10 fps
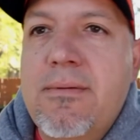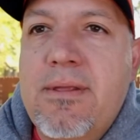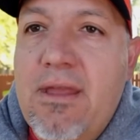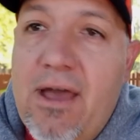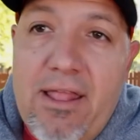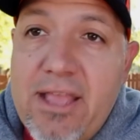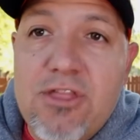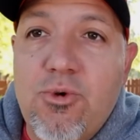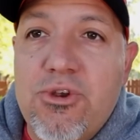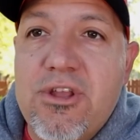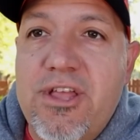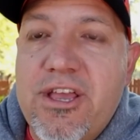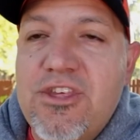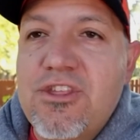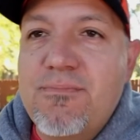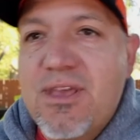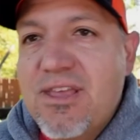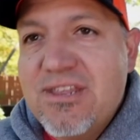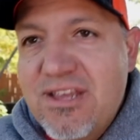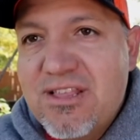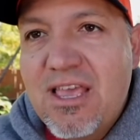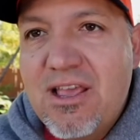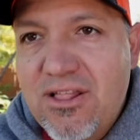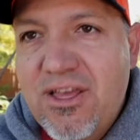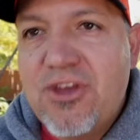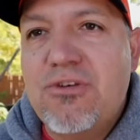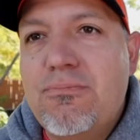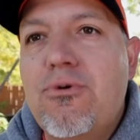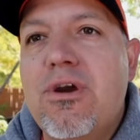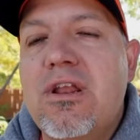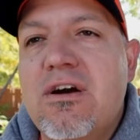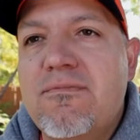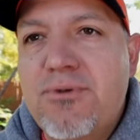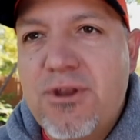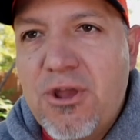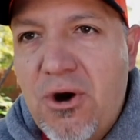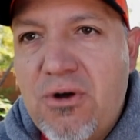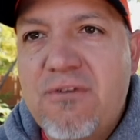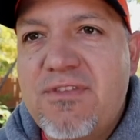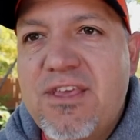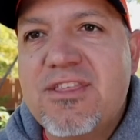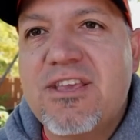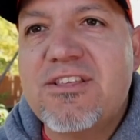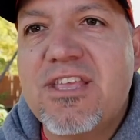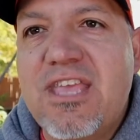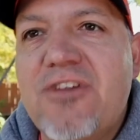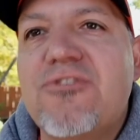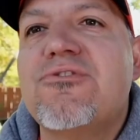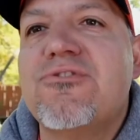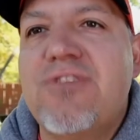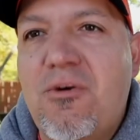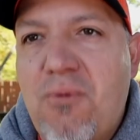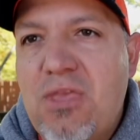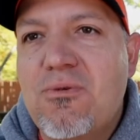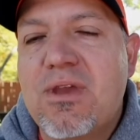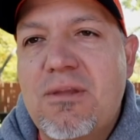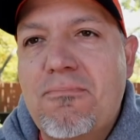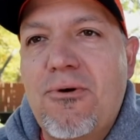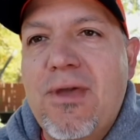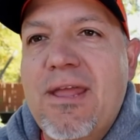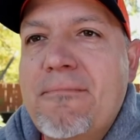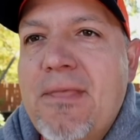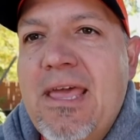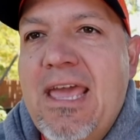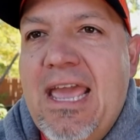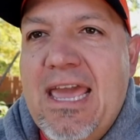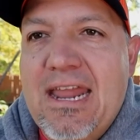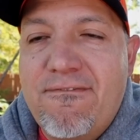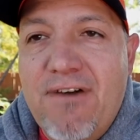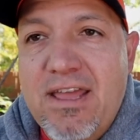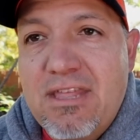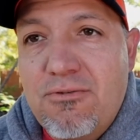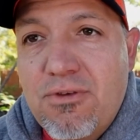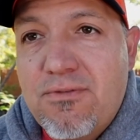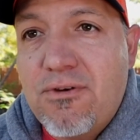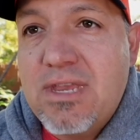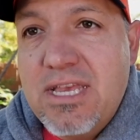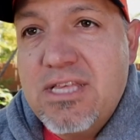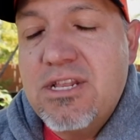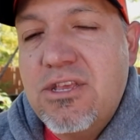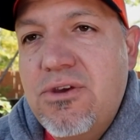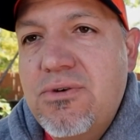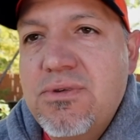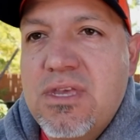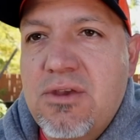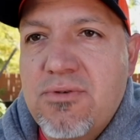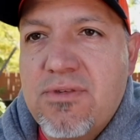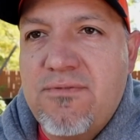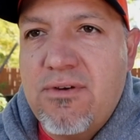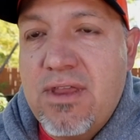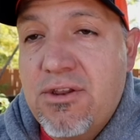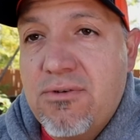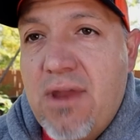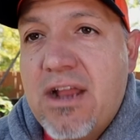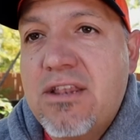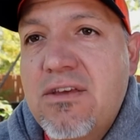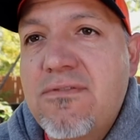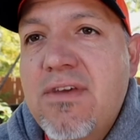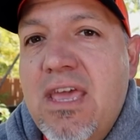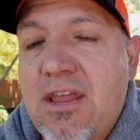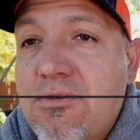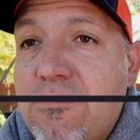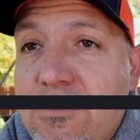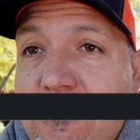Now, I like the word collections because it is a collection point of putting all of these things together so that way you can deploy it. And I find that it was very easy to use, it was very interactive, and it was very